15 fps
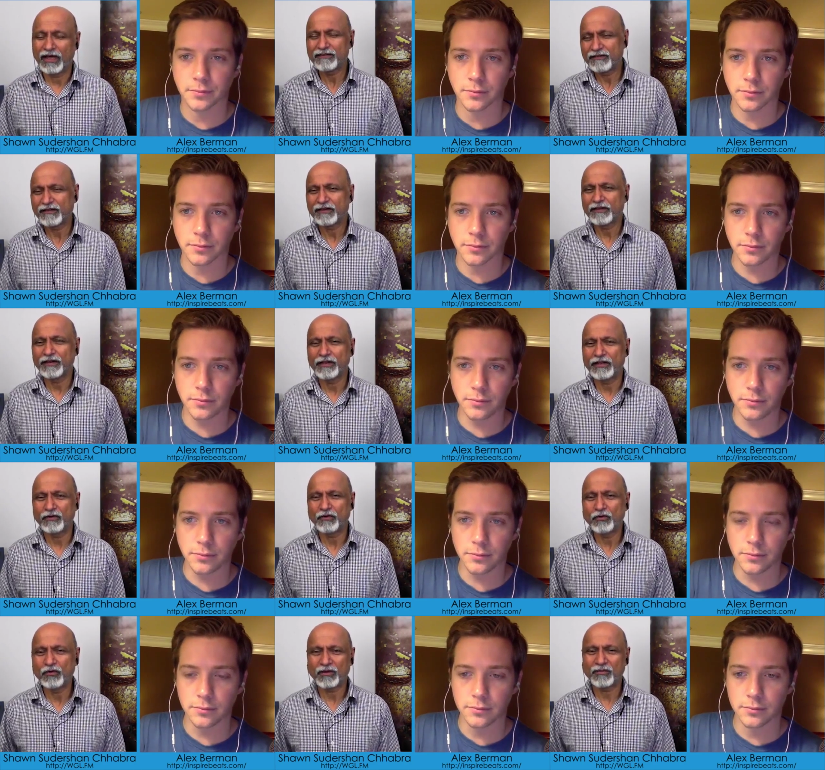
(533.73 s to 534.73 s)
Speaker 1: exactly
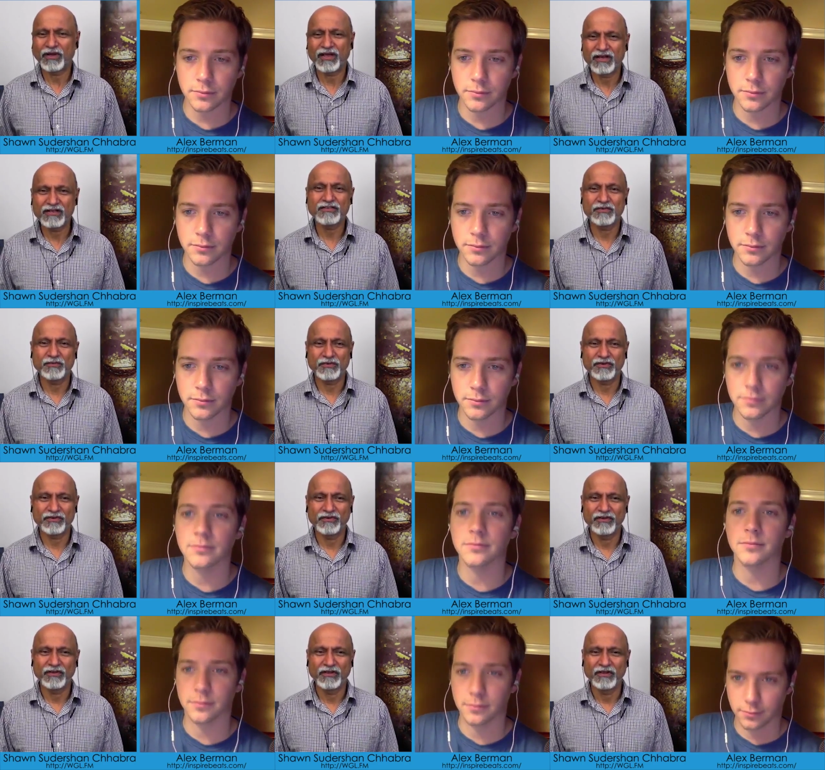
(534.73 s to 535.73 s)
who are my
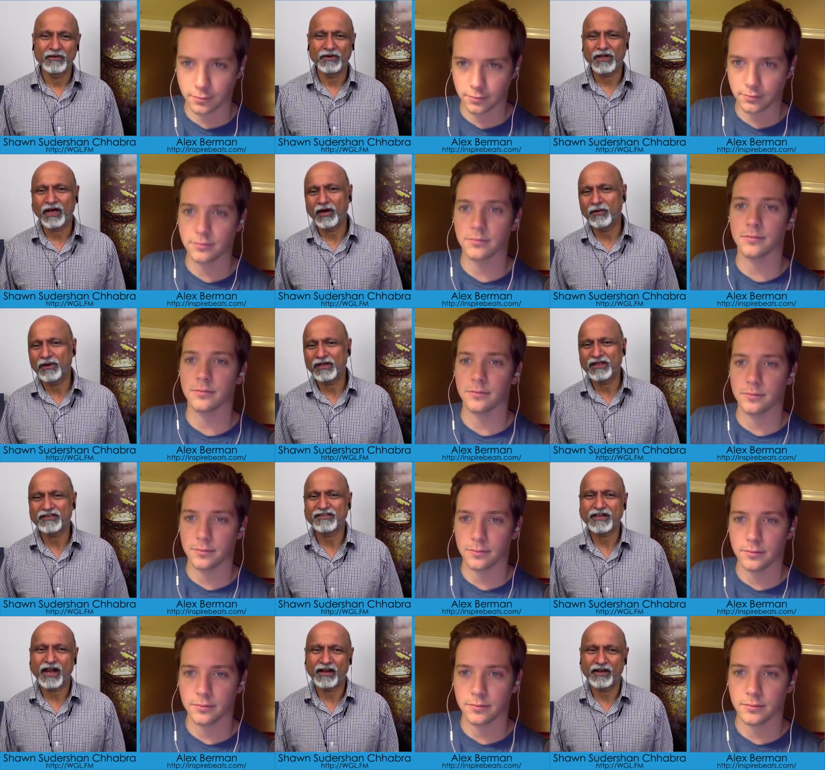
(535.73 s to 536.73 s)
customers. But how about the
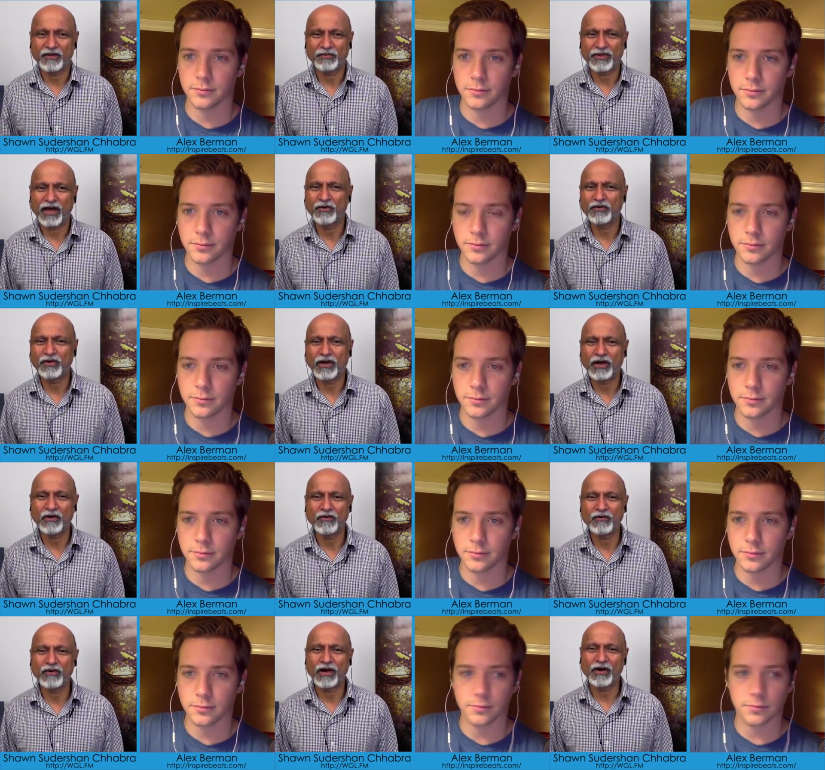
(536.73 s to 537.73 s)
startups? How
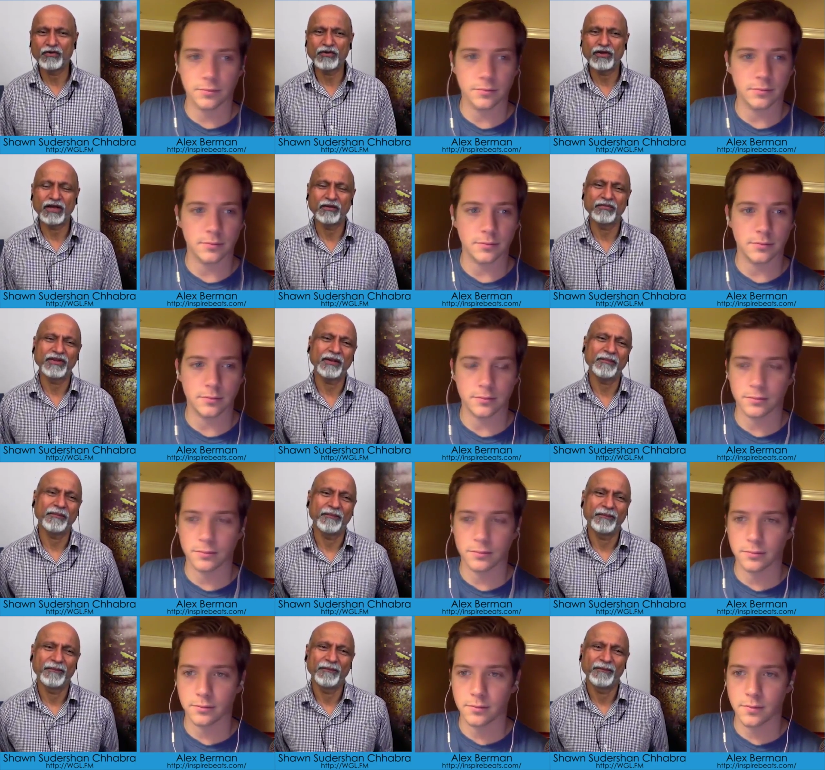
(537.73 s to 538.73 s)
how how you help
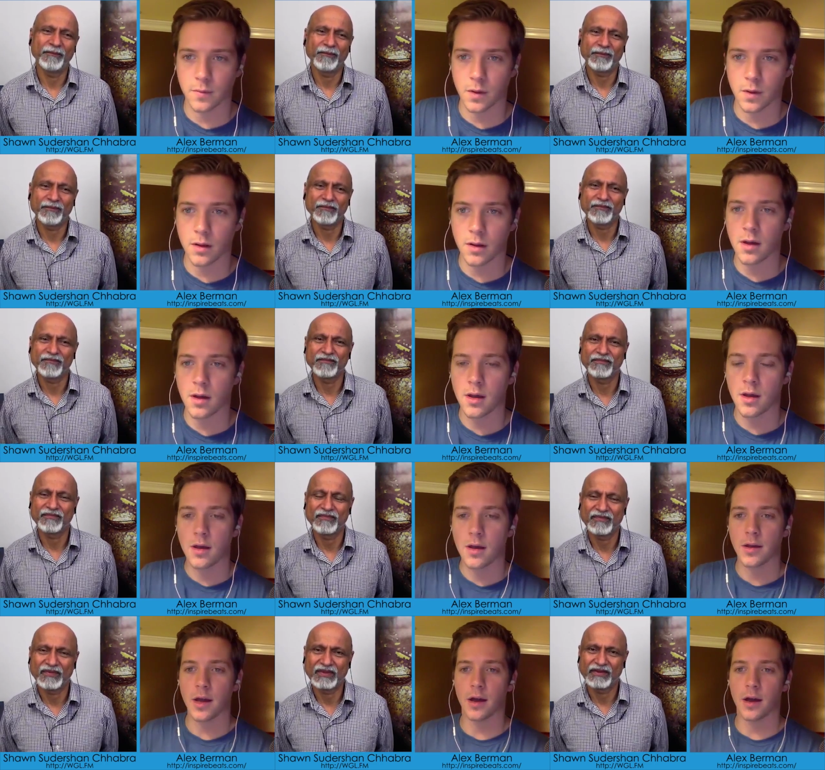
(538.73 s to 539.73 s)
them?
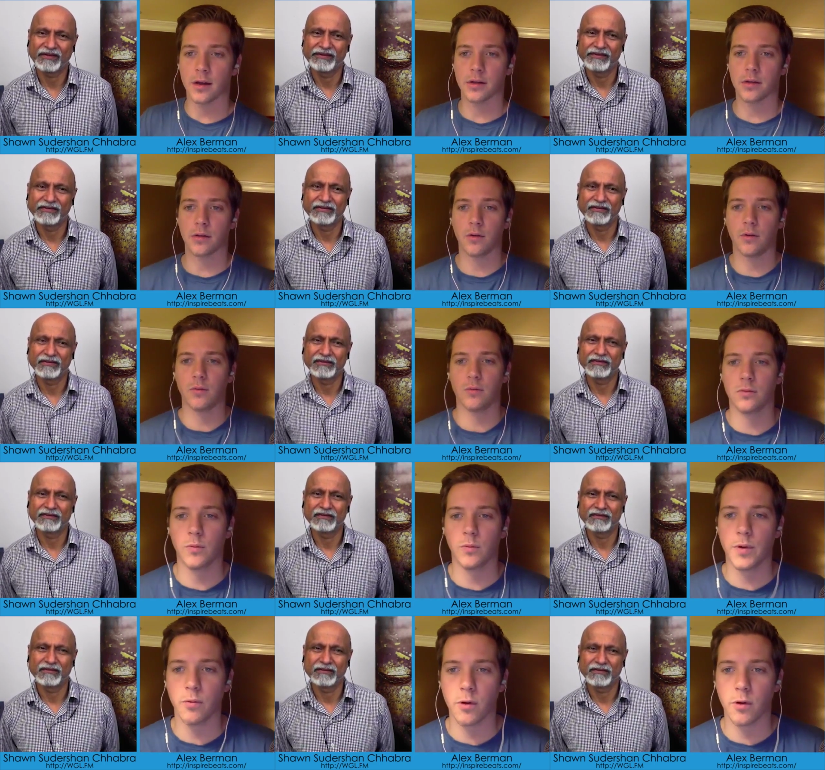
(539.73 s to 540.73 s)
Speaker 2: Yeah, so
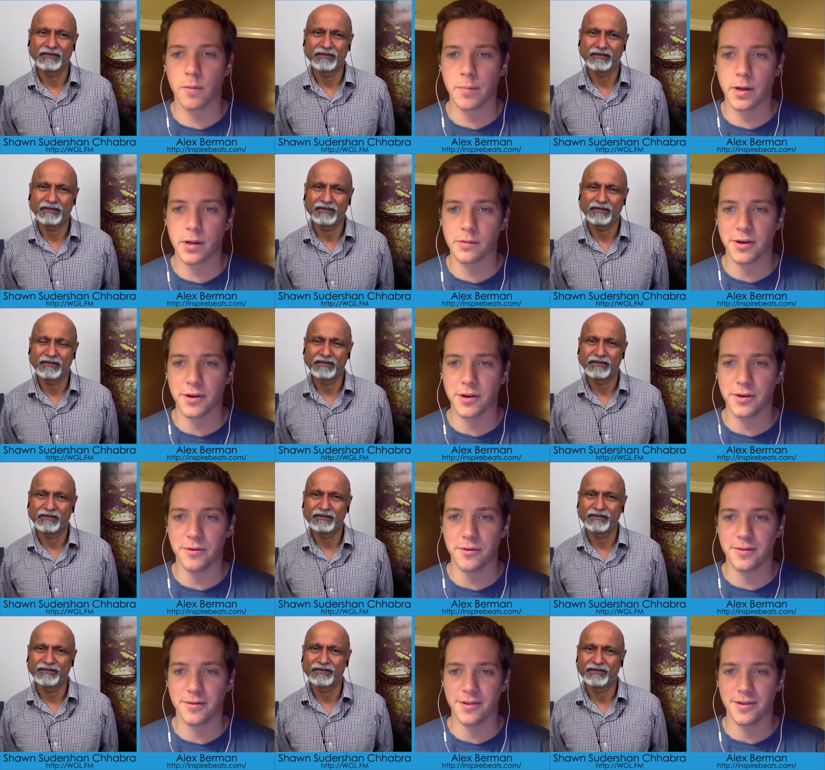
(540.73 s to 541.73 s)
we work best when you
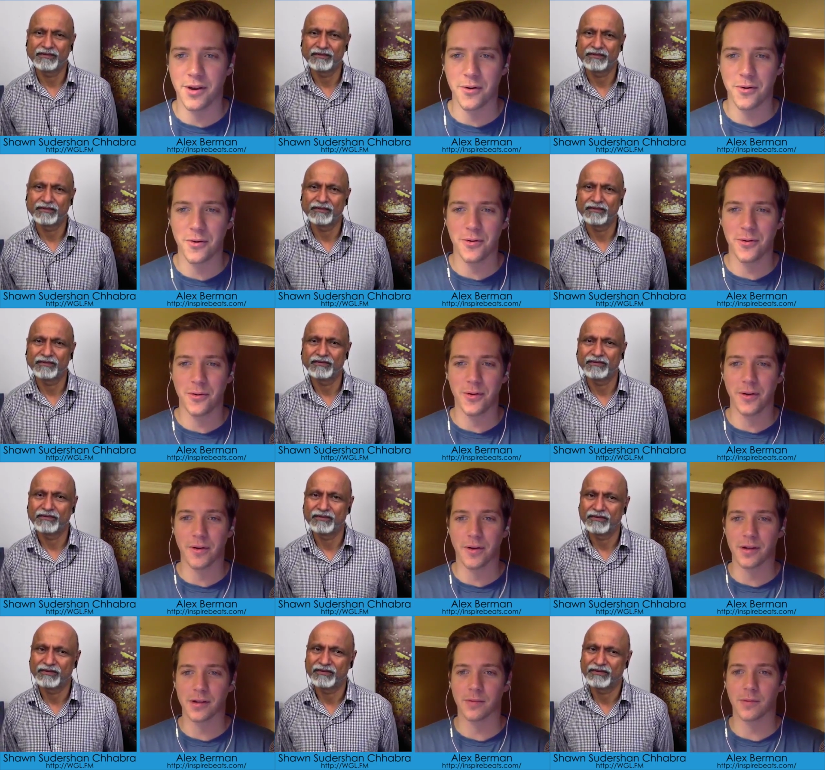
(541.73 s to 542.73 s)
know who your
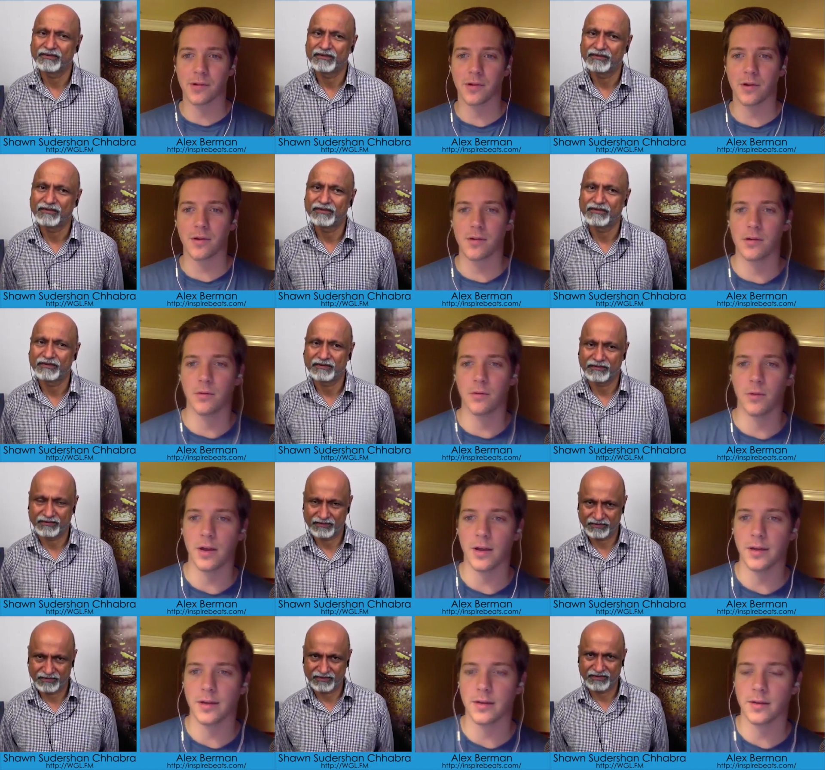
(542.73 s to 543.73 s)
customers are. So what I
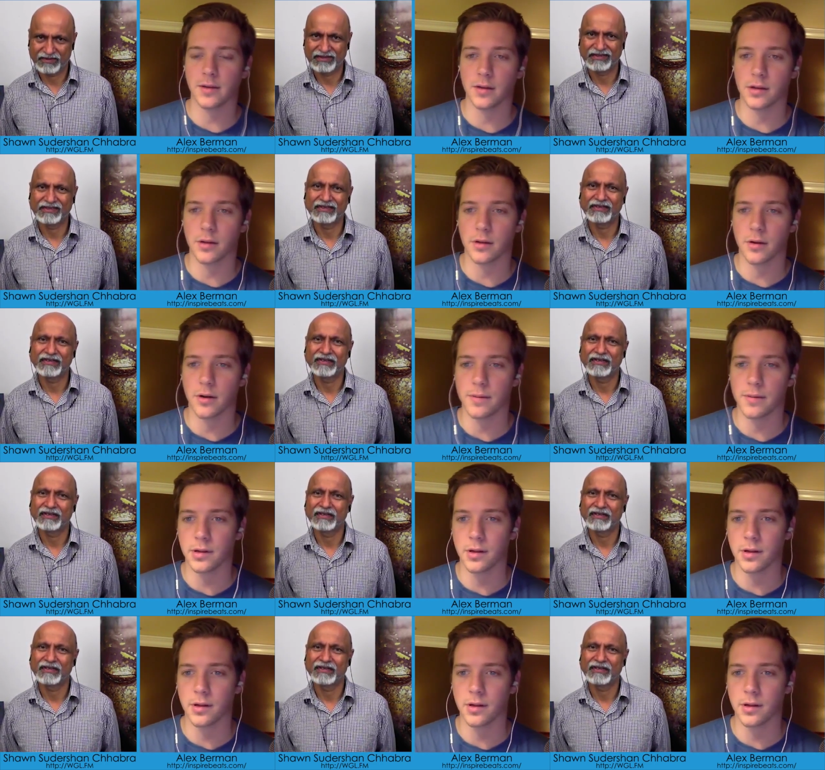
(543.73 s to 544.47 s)
like to tell startups